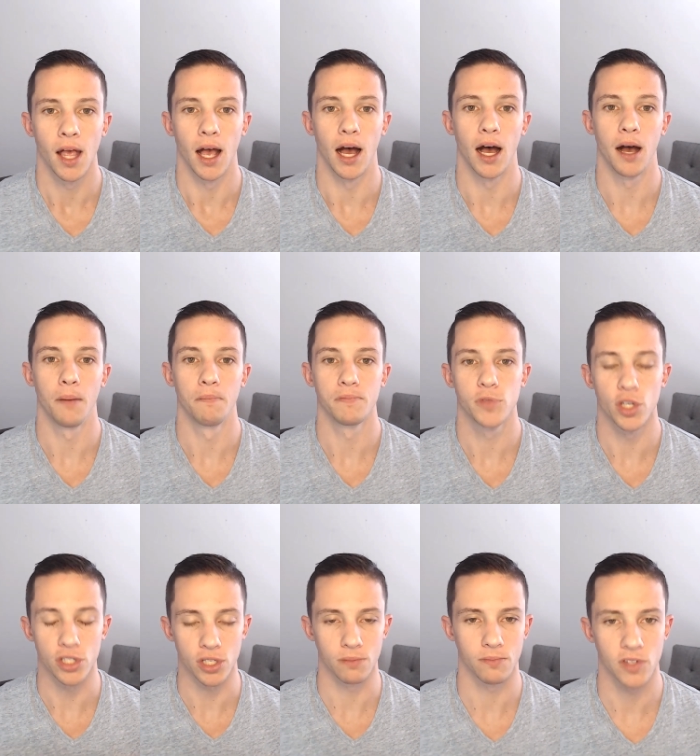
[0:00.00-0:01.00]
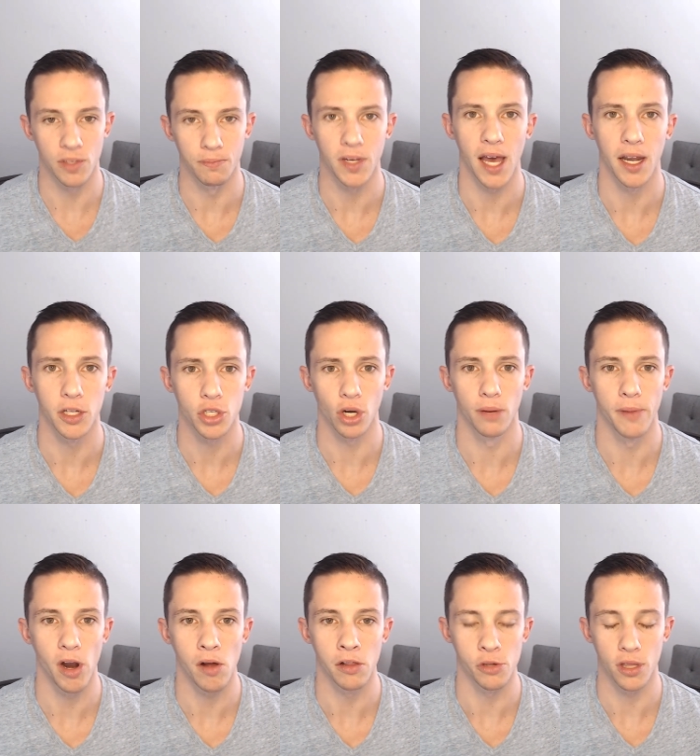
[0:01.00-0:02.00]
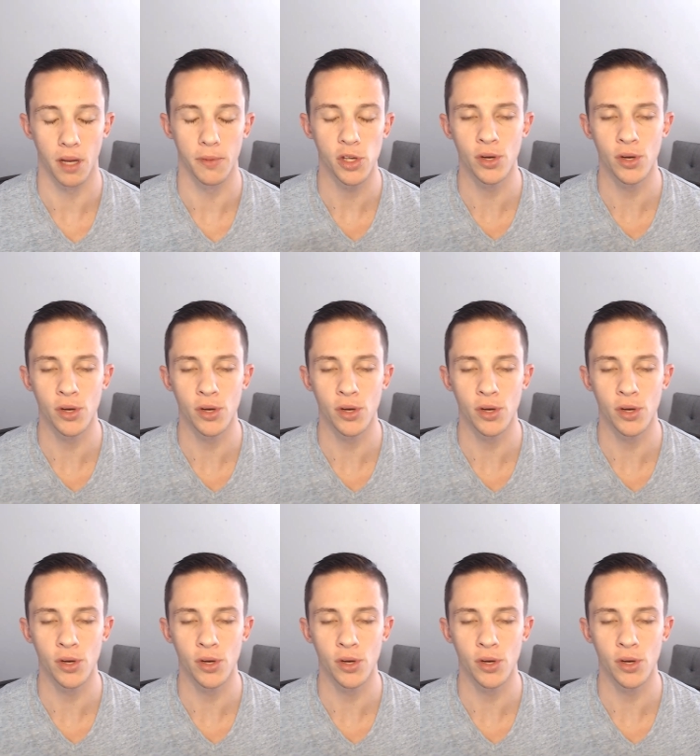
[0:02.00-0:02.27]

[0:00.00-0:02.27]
Um, just some kind of terminology there,